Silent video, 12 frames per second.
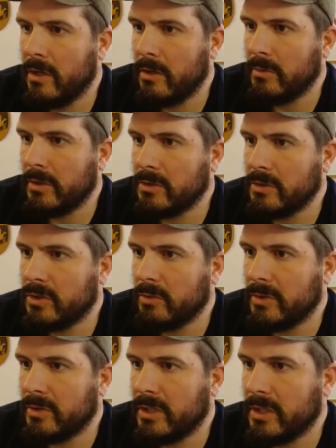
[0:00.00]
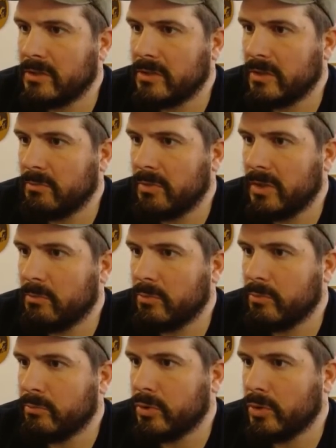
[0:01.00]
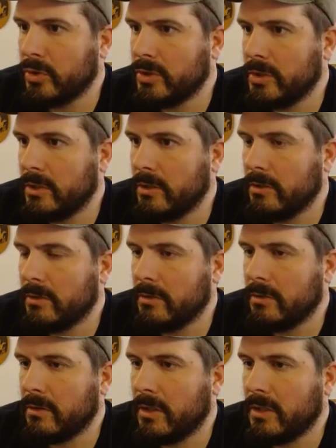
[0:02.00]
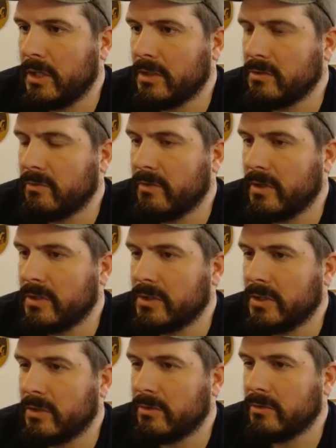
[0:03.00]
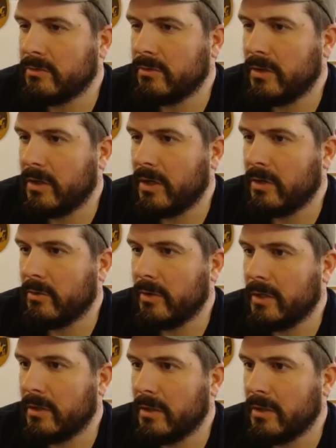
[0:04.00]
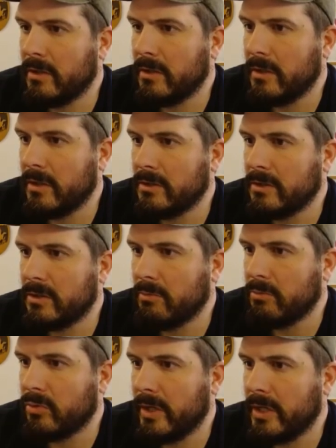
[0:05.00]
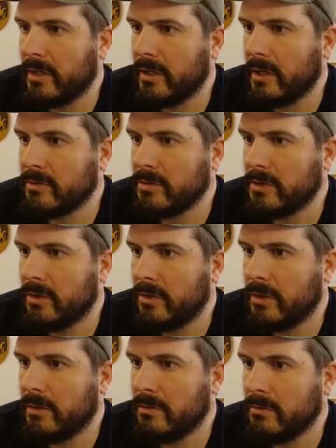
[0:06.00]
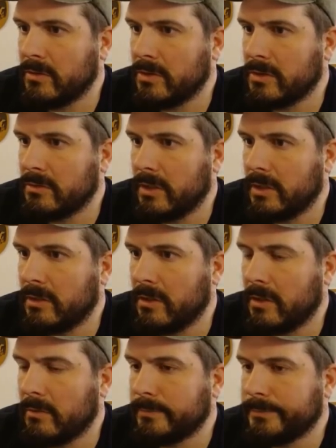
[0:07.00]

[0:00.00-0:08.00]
because you could potentially be pushing that nasal pharyngeal airway into the brain housing unit, which is right there.